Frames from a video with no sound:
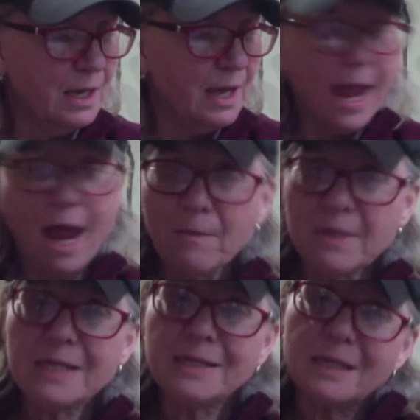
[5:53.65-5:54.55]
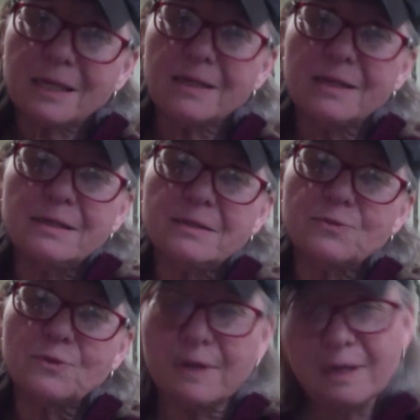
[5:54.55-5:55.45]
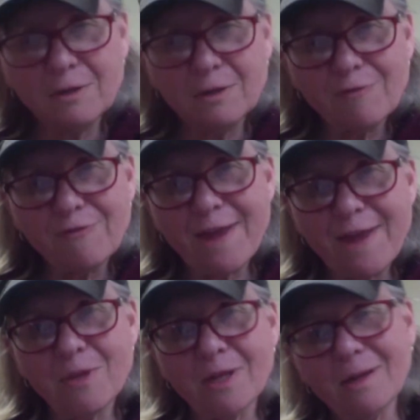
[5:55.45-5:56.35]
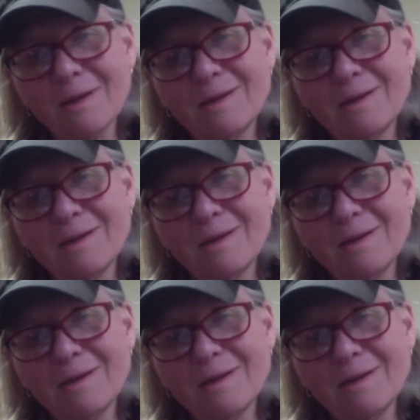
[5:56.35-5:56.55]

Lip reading: How many kids were in your family?